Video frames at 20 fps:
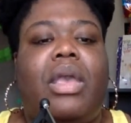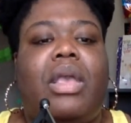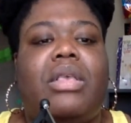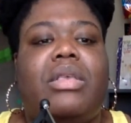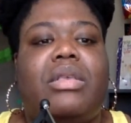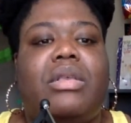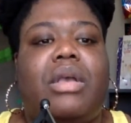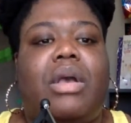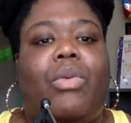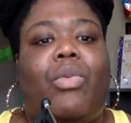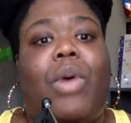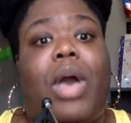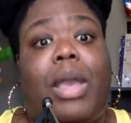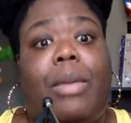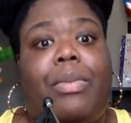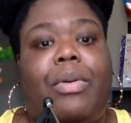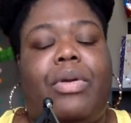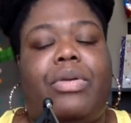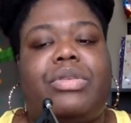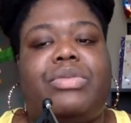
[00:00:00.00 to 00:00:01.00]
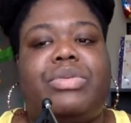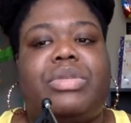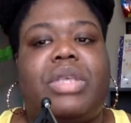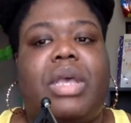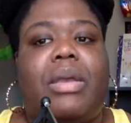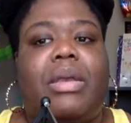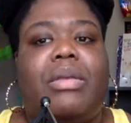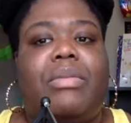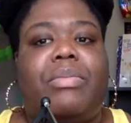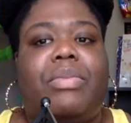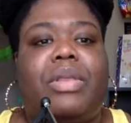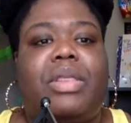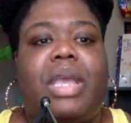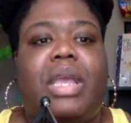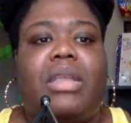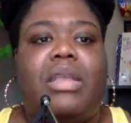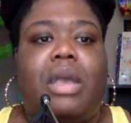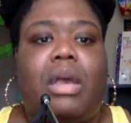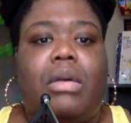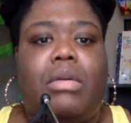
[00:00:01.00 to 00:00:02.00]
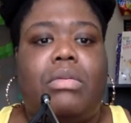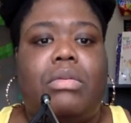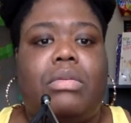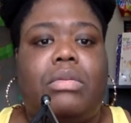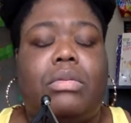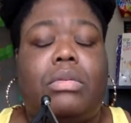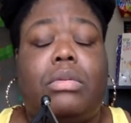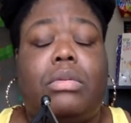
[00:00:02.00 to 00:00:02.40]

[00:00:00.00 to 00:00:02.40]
and a white person was like, but they don't.